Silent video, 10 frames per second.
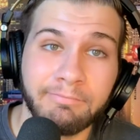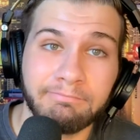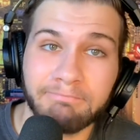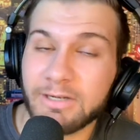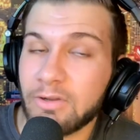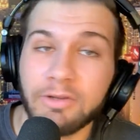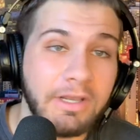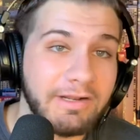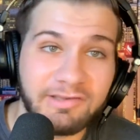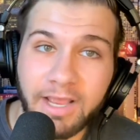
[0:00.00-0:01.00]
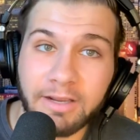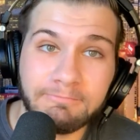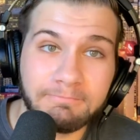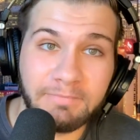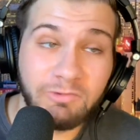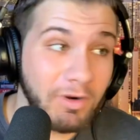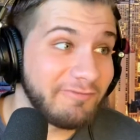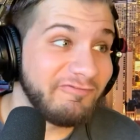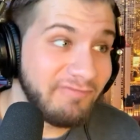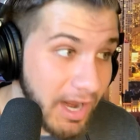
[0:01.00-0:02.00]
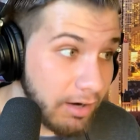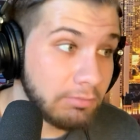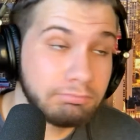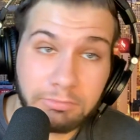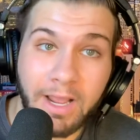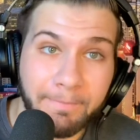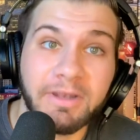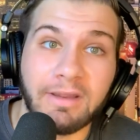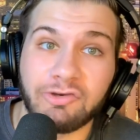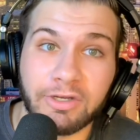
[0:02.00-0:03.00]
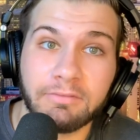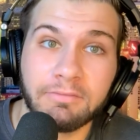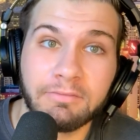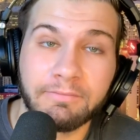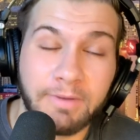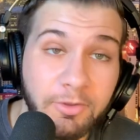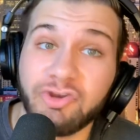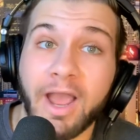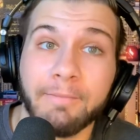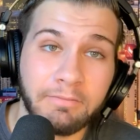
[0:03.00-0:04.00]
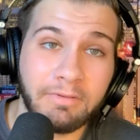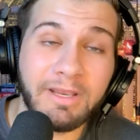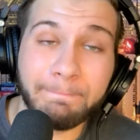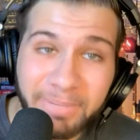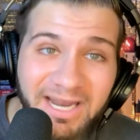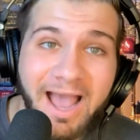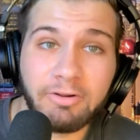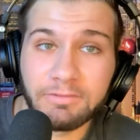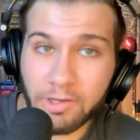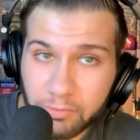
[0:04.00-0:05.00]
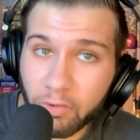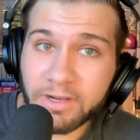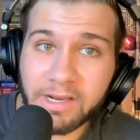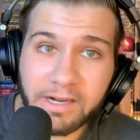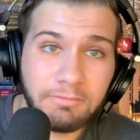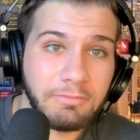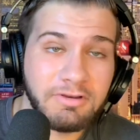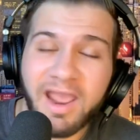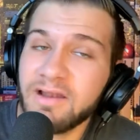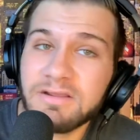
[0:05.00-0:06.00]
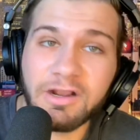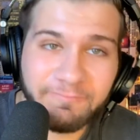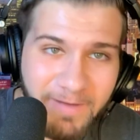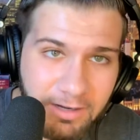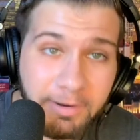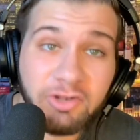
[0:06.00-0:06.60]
That's all you could say. He won a fair competition for the job. He beat out a local kid, 10-year veteran,